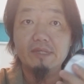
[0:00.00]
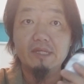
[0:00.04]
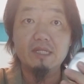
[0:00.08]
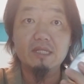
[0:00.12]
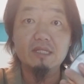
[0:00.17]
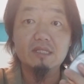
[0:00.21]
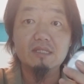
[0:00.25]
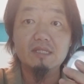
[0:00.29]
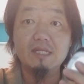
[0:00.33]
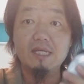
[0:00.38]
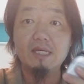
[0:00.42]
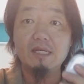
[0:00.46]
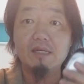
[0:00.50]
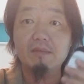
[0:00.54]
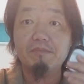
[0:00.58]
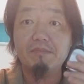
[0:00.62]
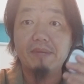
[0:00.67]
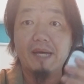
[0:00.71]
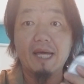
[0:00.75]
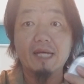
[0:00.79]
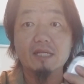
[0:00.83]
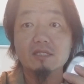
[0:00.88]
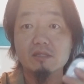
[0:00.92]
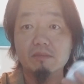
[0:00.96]
this thing
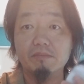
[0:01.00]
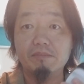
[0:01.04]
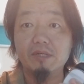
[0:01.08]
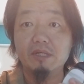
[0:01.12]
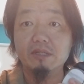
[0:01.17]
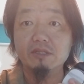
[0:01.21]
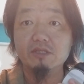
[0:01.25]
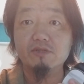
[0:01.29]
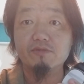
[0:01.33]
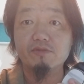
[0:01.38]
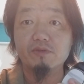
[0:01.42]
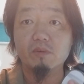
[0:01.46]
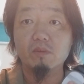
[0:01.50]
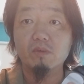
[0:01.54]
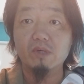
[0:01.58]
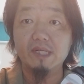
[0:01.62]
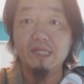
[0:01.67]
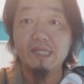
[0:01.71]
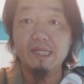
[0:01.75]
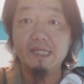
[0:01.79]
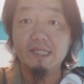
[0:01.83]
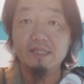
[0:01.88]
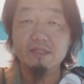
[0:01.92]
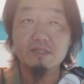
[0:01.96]
packs a punch for what
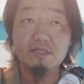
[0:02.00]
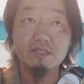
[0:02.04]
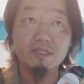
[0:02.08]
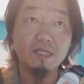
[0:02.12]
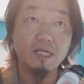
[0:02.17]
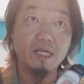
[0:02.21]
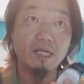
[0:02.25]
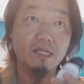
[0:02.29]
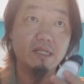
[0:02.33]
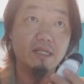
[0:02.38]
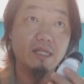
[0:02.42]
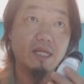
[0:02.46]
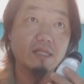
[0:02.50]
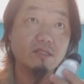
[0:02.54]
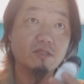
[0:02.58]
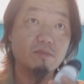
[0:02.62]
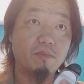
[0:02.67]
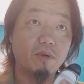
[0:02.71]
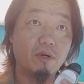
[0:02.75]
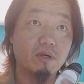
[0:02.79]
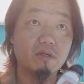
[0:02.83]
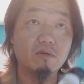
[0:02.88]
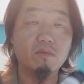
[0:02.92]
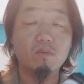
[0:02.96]
it is, and that's
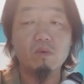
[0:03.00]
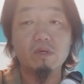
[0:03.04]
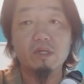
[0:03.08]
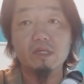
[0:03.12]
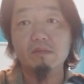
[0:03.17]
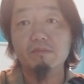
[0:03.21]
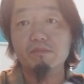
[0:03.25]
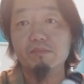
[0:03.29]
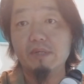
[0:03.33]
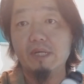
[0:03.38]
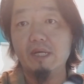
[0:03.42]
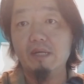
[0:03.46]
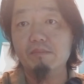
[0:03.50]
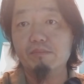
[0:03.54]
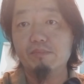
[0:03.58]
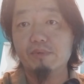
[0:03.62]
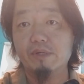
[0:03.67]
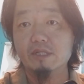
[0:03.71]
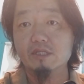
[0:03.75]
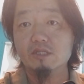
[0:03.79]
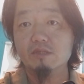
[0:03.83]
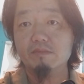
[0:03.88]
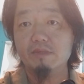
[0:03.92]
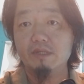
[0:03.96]
part of what imp
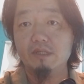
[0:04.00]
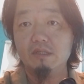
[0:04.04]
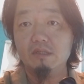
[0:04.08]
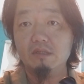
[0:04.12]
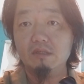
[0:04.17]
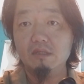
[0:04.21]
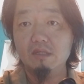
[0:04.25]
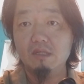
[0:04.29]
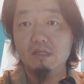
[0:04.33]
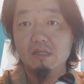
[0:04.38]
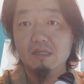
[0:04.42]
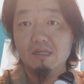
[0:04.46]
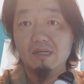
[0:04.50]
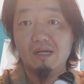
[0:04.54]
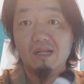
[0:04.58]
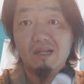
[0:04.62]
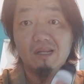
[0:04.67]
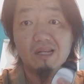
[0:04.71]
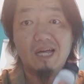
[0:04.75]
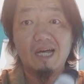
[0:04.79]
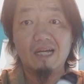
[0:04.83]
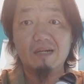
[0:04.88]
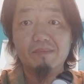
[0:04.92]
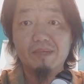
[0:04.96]
impressed me a
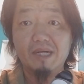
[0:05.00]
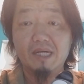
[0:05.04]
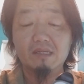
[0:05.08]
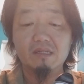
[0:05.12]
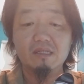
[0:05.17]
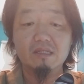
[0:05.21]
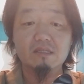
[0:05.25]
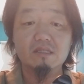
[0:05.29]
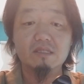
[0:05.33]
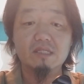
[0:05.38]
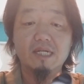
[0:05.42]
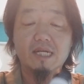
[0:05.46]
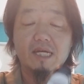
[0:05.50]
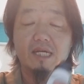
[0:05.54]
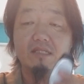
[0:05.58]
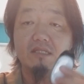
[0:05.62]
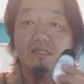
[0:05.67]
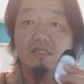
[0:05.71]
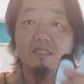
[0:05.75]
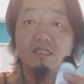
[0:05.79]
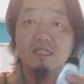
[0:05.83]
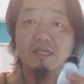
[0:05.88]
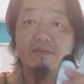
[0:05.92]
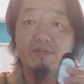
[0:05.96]
lot about this. It has
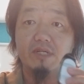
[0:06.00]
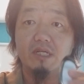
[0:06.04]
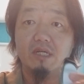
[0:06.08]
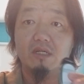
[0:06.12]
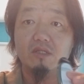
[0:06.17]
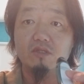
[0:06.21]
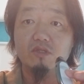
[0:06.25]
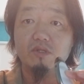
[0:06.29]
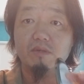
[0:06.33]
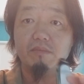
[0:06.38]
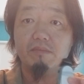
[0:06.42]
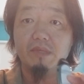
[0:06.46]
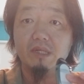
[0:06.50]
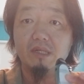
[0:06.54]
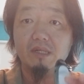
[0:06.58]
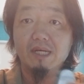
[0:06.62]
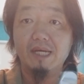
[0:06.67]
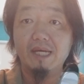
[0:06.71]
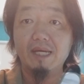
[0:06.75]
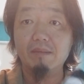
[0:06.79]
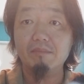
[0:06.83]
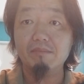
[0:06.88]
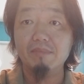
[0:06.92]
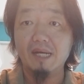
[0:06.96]
a seven hundred
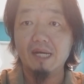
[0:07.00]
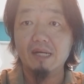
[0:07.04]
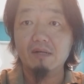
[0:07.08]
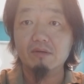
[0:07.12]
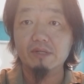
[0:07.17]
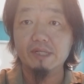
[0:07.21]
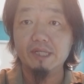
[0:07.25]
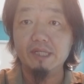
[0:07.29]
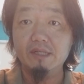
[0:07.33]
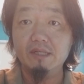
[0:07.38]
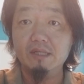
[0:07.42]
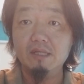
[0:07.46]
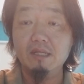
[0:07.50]
milliamp battery.